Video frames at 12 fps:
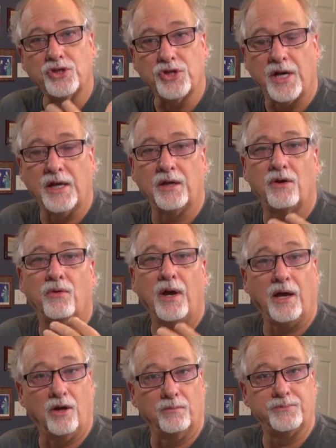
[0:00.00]
Django
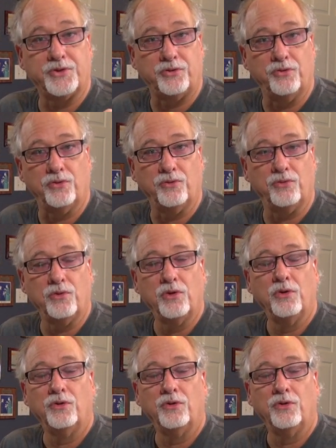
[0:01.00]
helps you